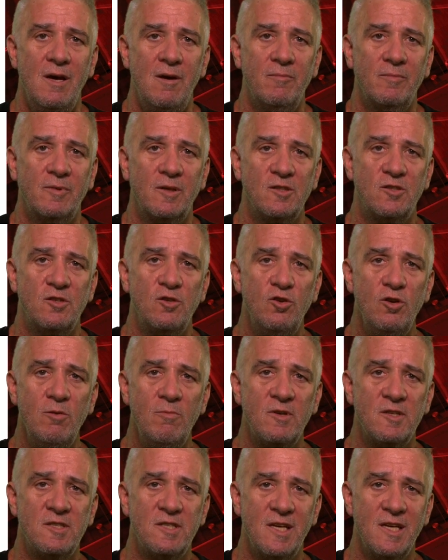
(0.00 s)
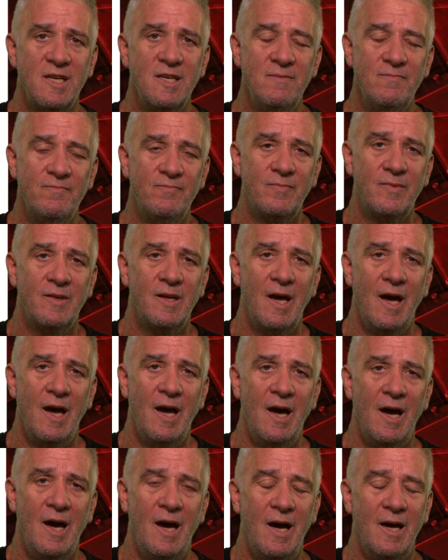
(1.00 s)
Because numeracy
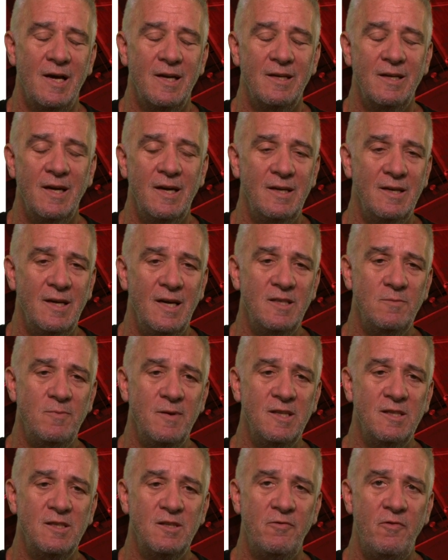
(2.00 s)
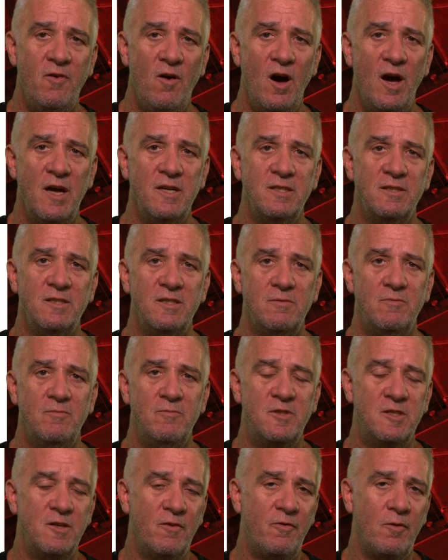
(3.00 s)
has been defined in
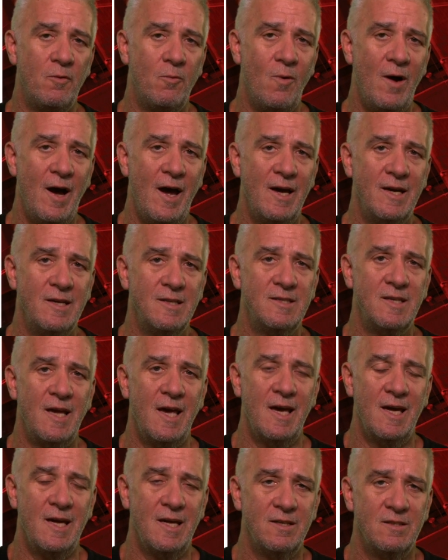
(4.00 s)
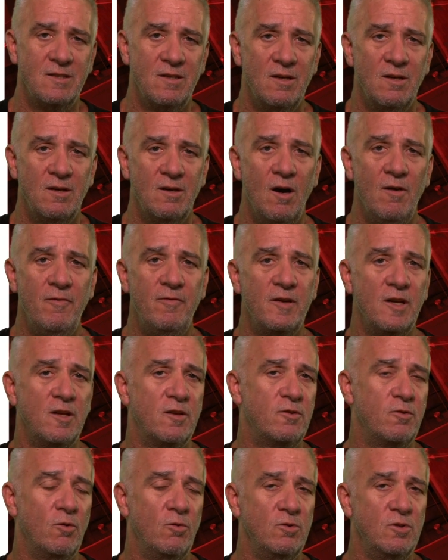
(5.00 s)
different ways, and often
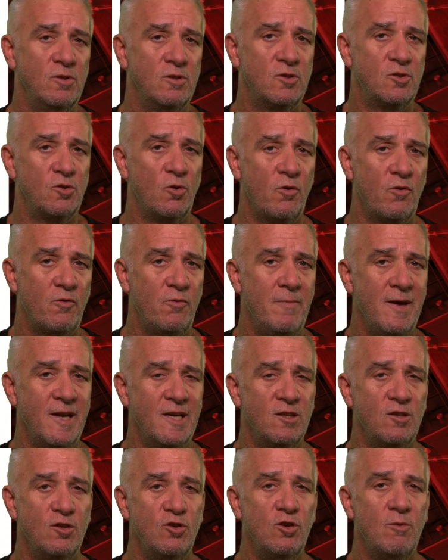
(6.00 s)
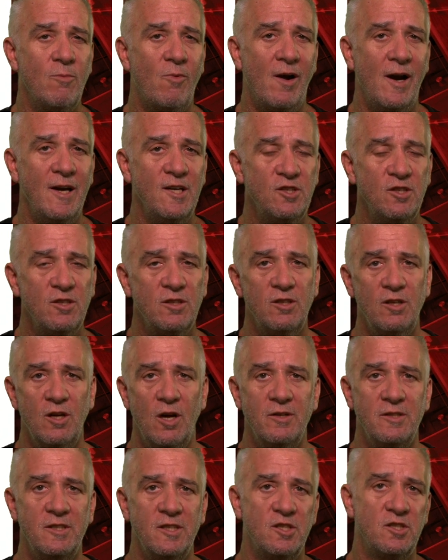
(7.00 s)
it's sort of meant numeration, you know,
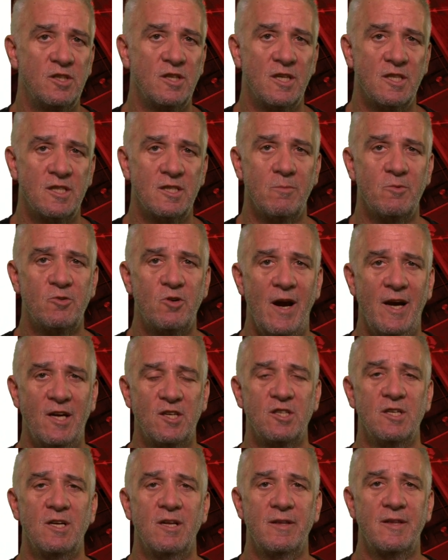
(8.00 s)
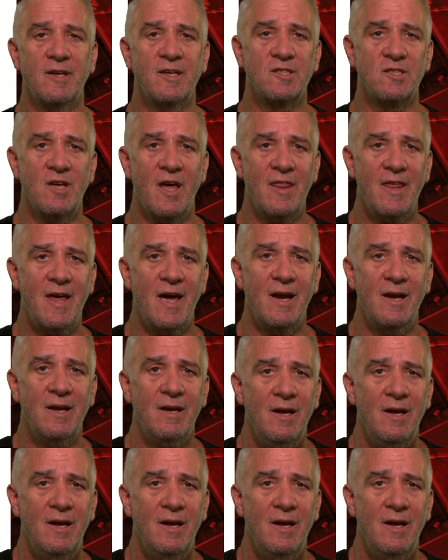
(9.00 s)
addition and subtraction and things like that.